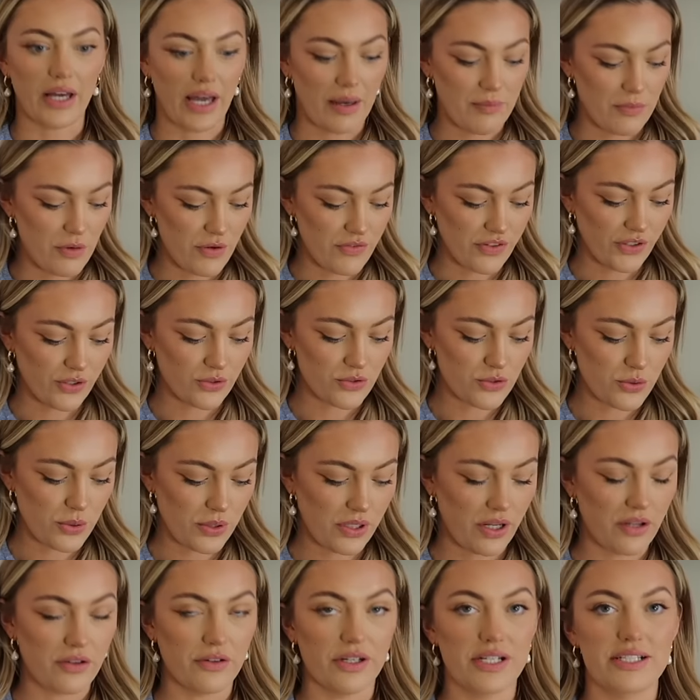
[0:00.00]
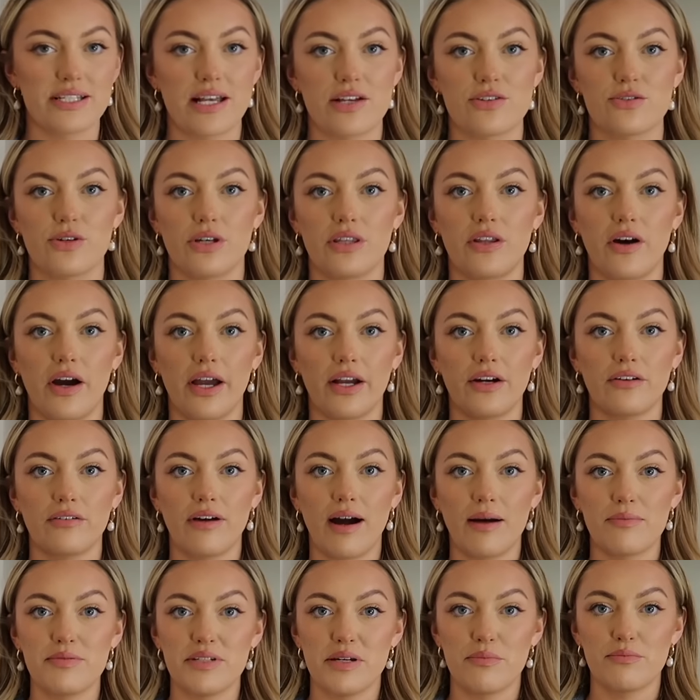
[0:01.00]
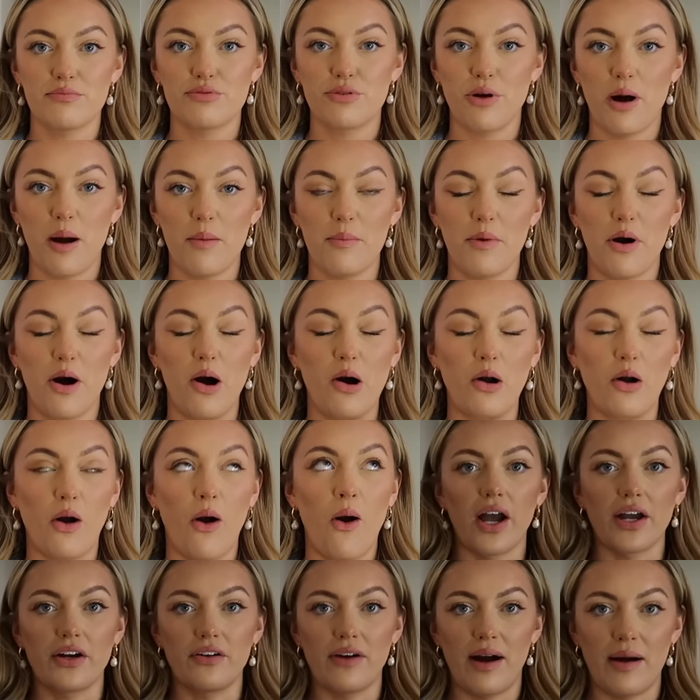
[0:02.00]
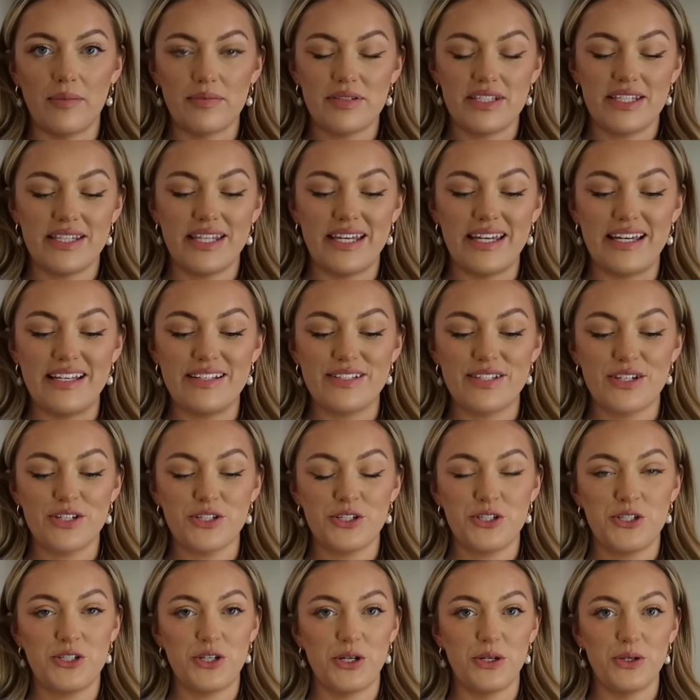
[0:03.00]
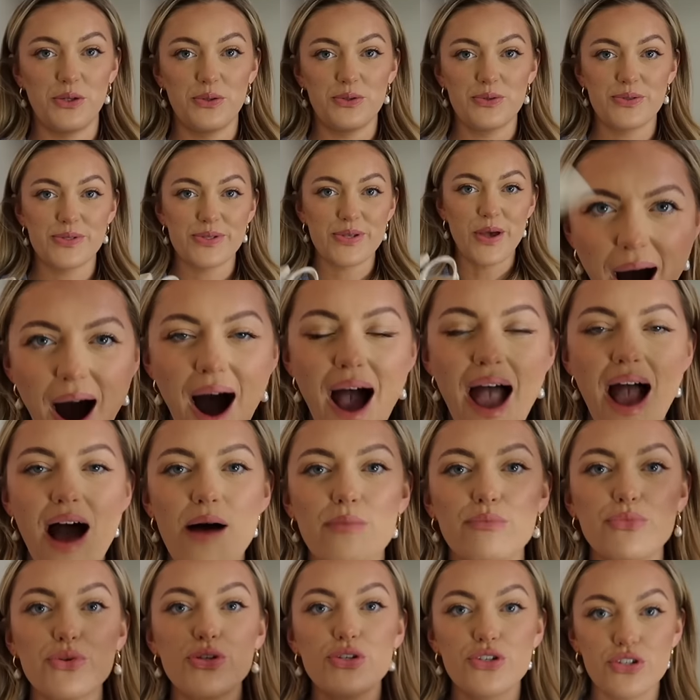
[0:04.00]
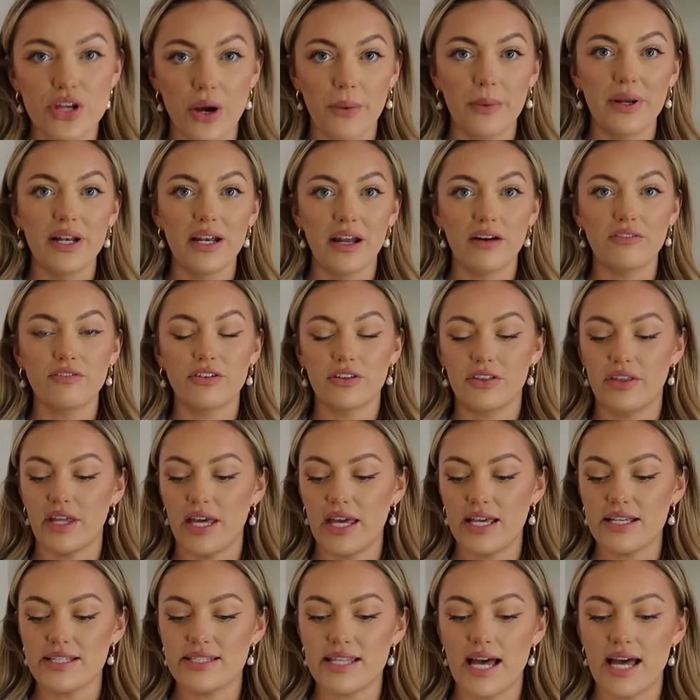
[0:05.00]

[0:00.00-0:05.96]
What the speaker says: Okay, moving on to another accessory that I grabbed in Primark. I grabbed these shoes. I am so in love with these.